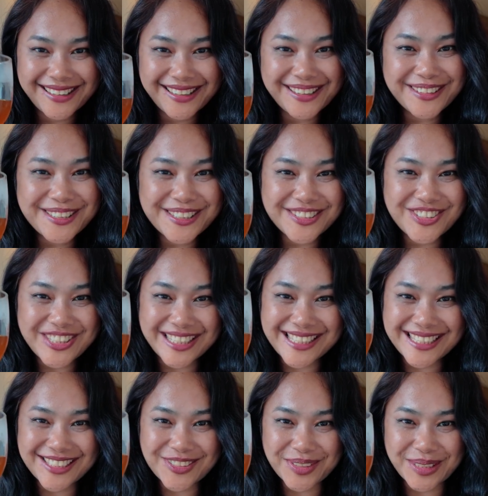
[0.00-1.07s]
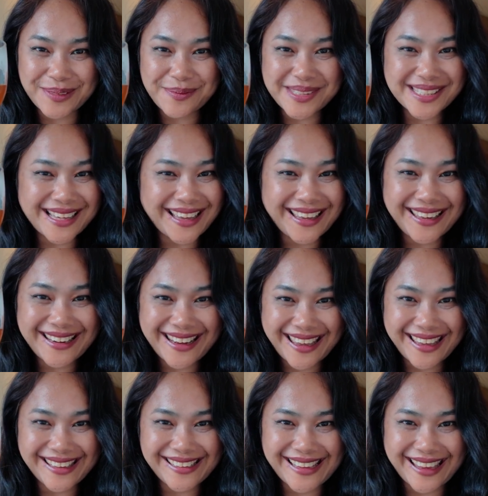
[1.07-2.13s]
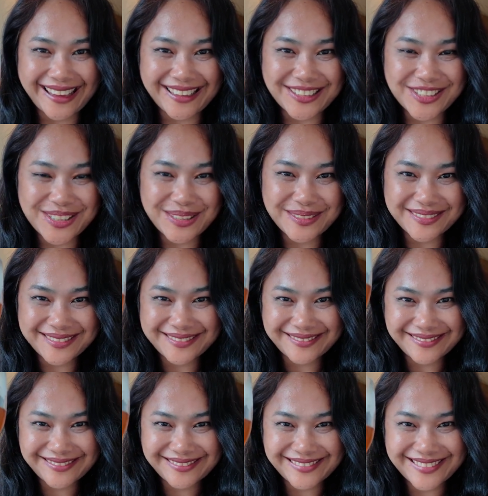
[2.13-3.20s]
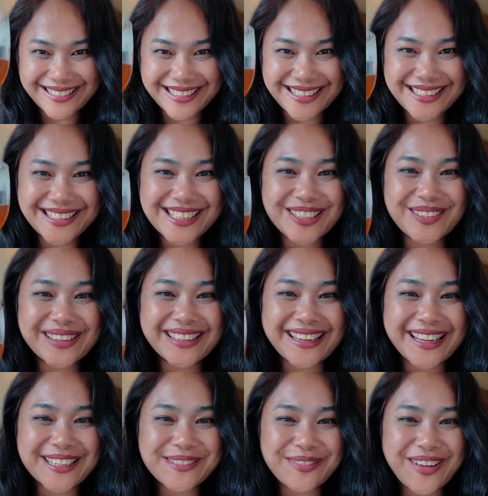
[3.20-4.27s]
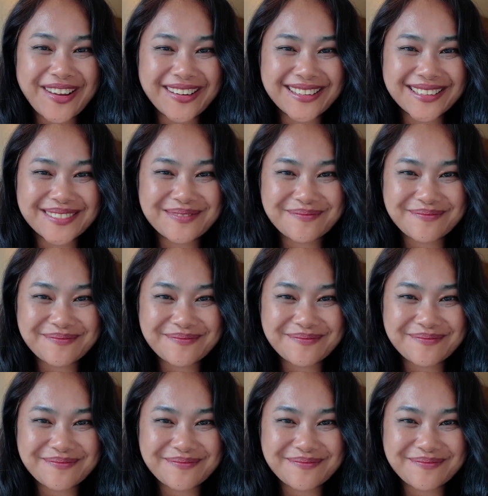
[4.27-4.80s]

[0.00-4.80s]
Here's to chasing dreams at any age. See you in the next vlog.